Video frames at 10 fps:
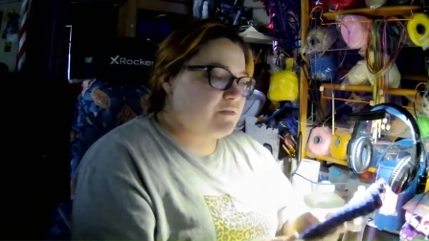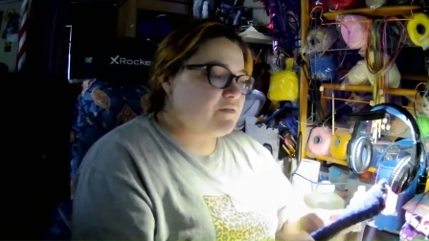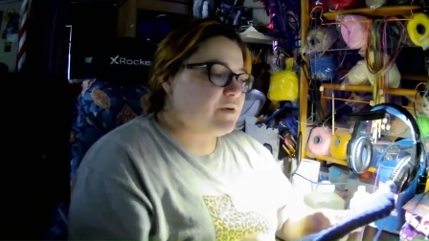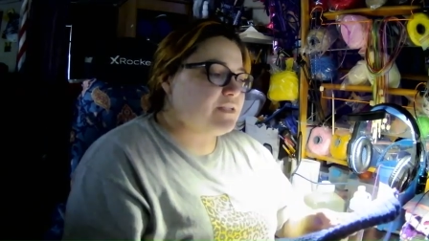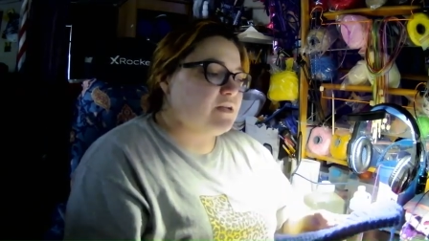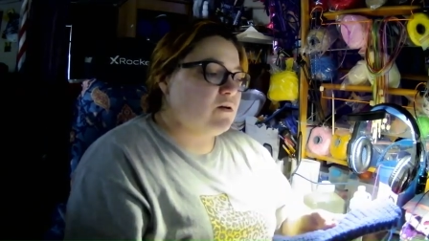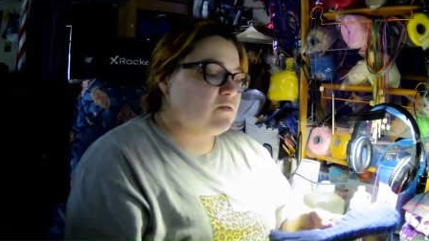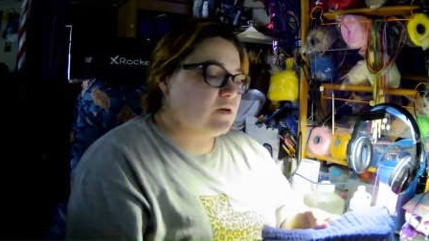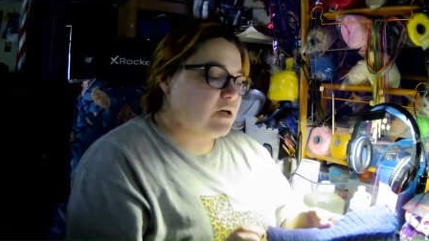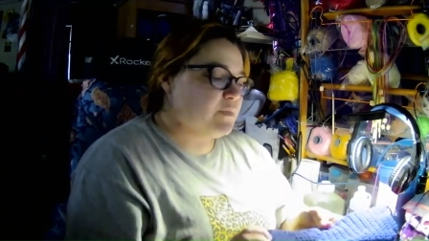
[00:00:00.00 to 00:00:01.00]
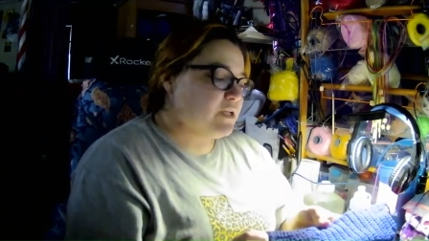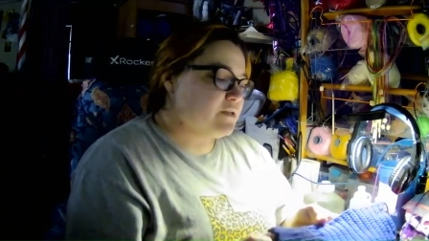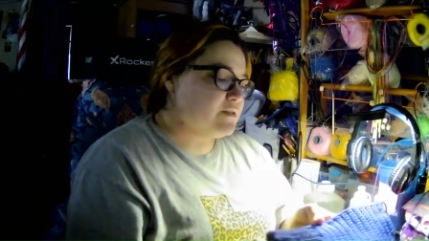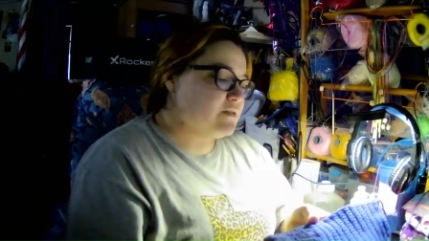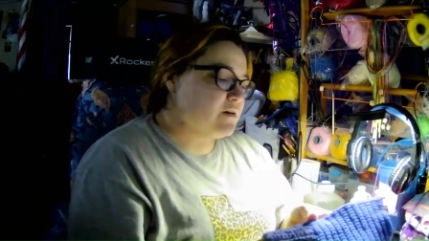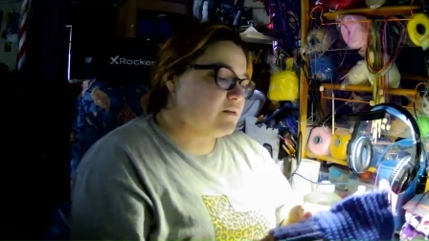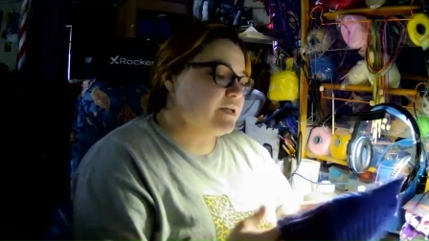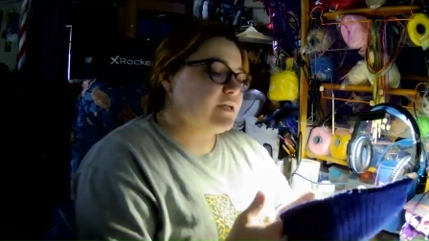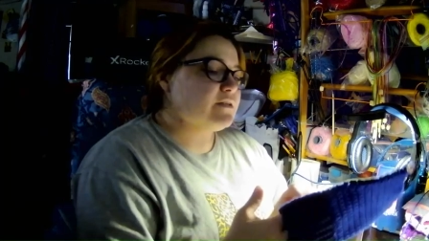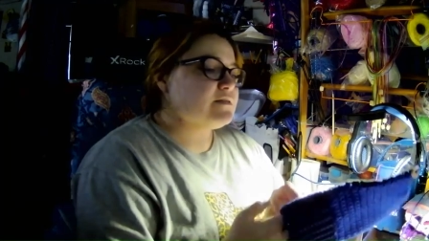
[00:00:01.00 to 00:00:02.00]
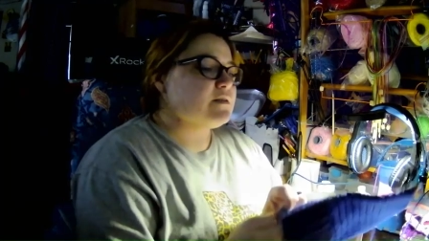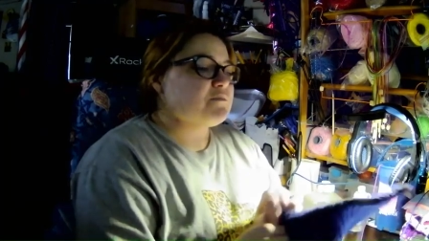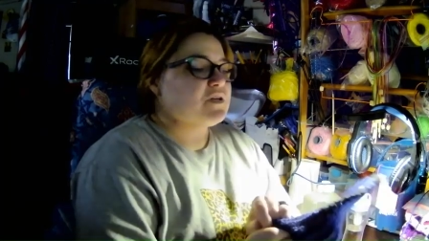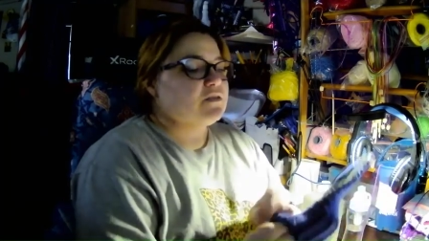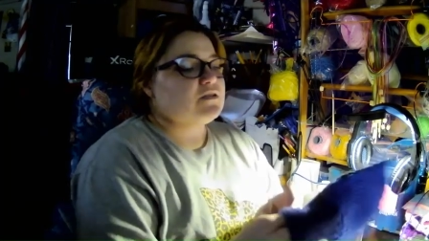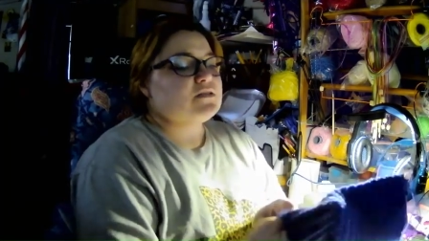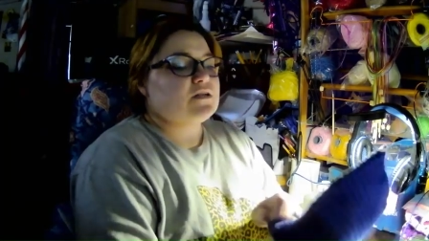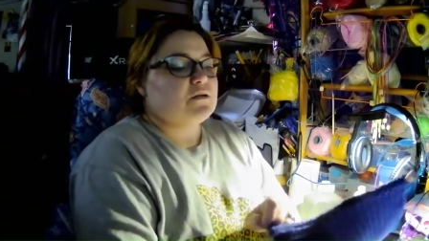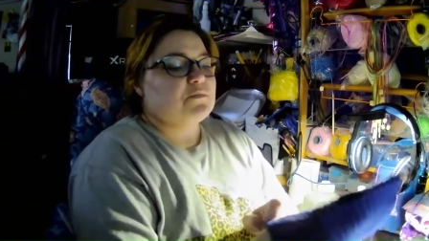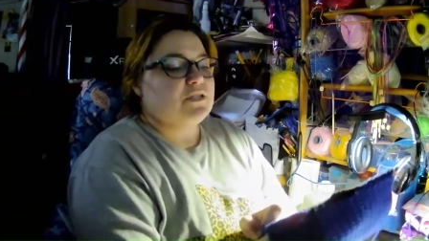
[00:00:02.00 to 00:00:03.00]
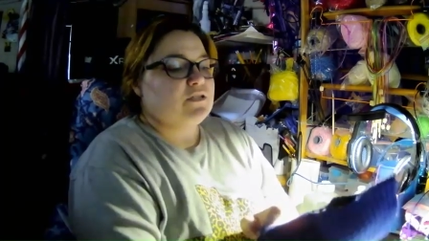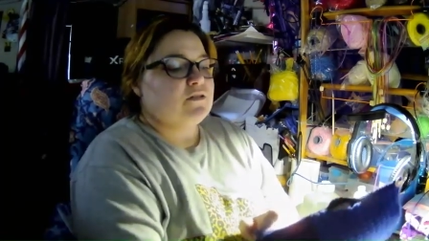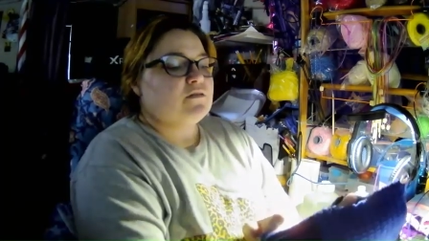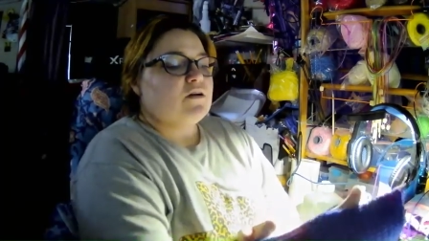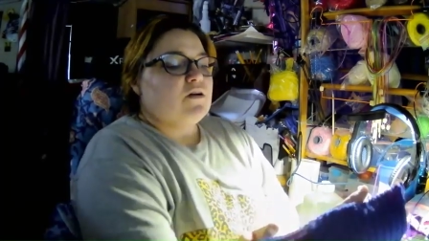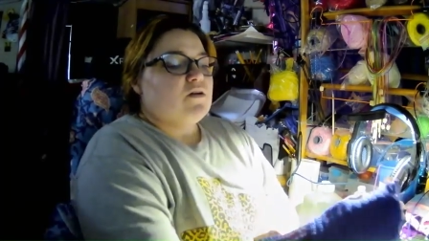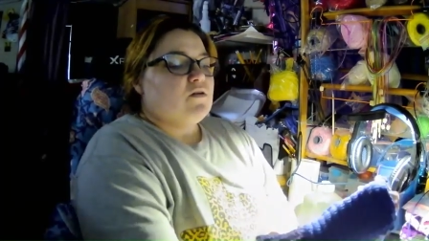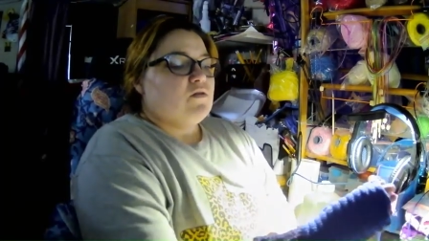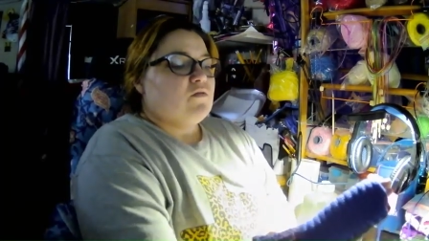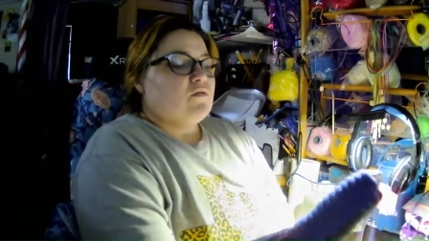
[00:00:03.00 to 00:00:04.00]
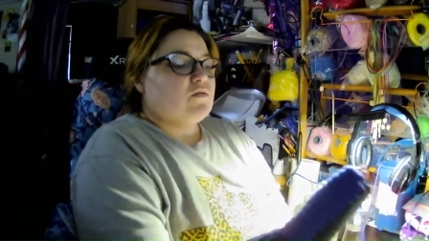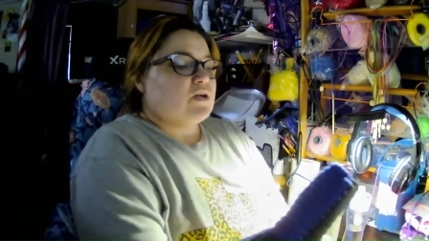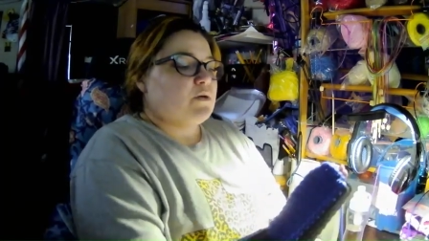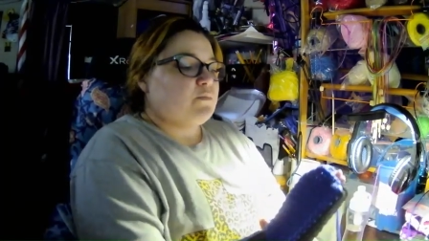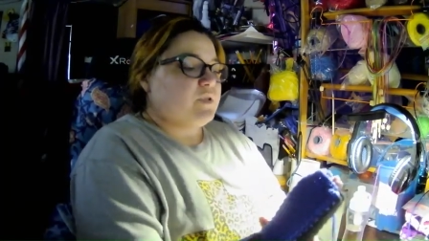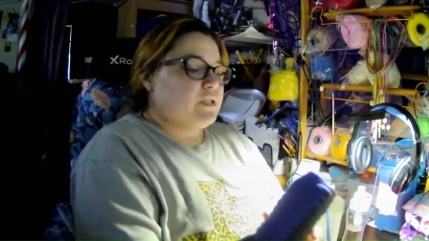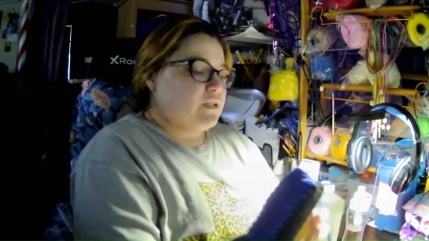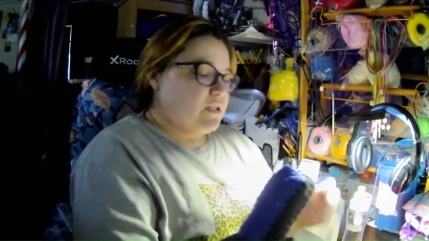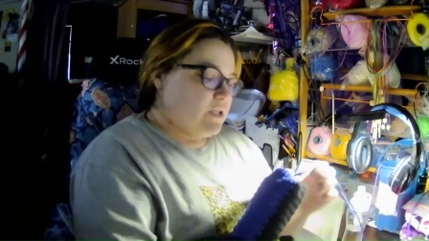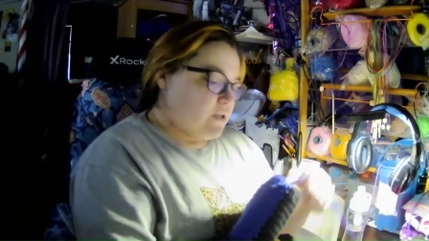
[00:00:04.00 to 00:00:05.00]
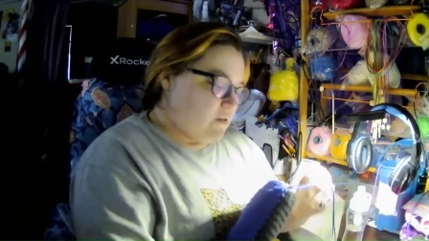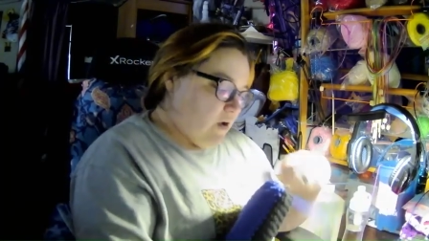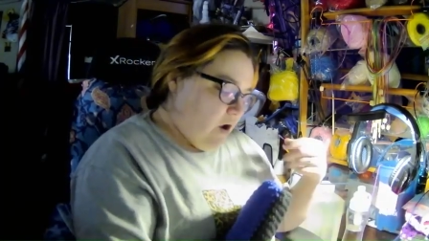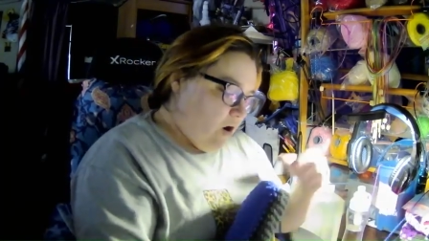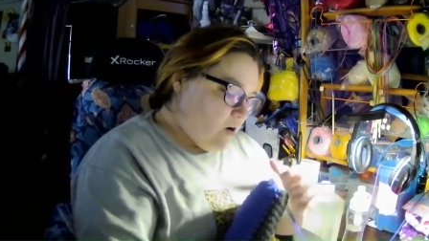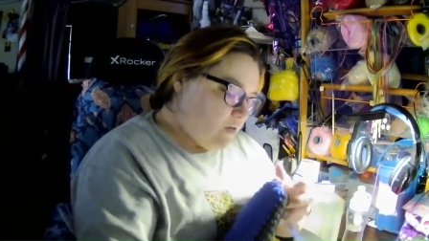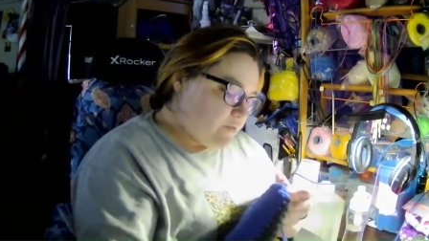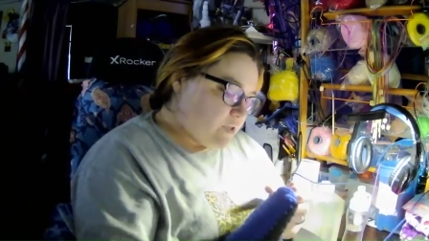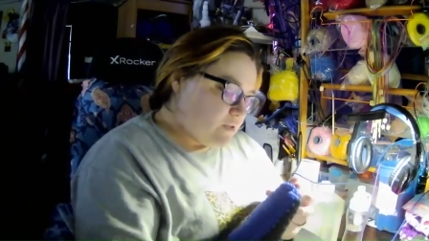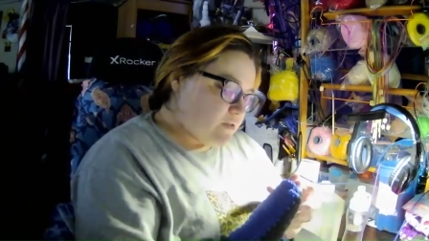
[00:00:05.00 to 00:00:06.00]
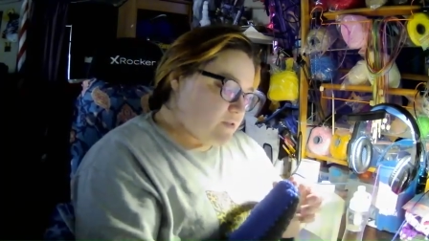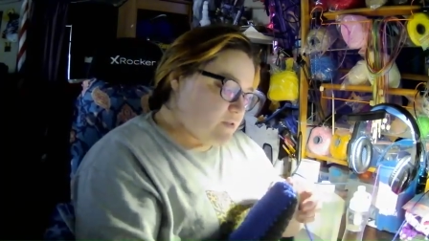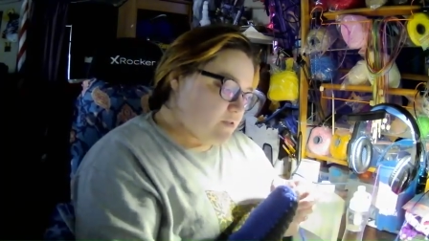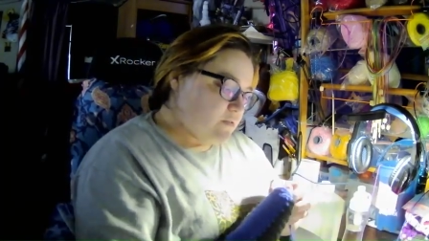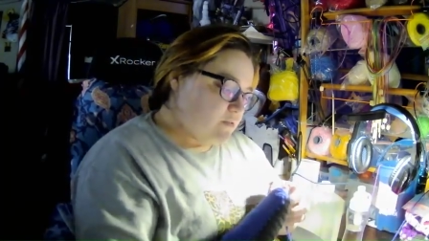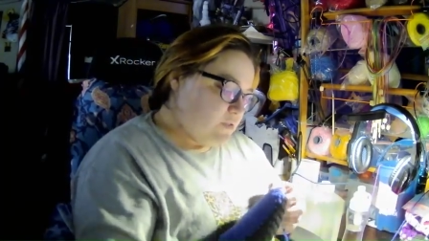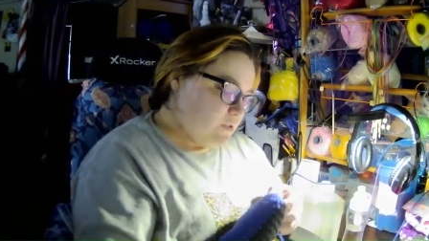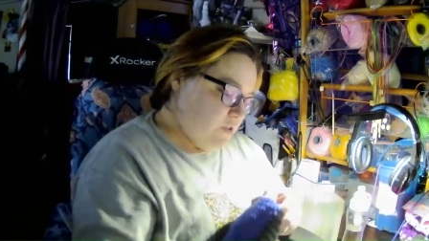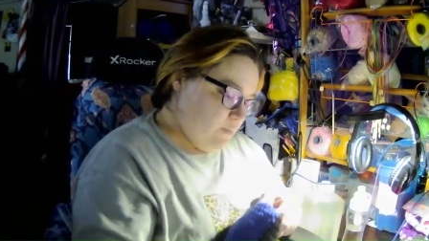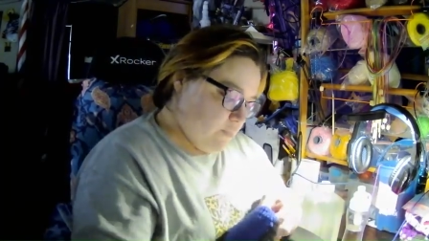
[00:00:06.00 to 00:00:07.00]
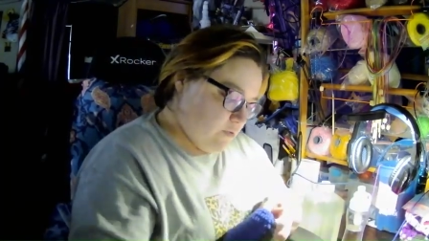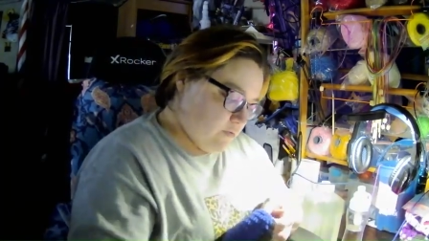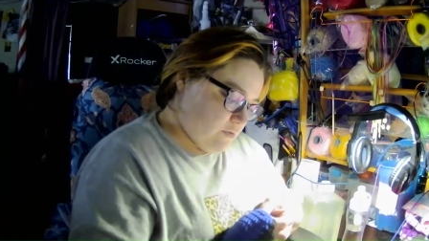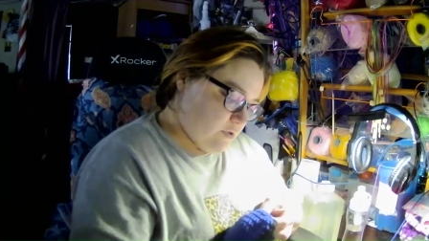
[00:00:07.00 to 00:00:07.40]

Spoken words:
Even if I don't, I mean, it's not like it's something that's going to be completely obvious. Yep.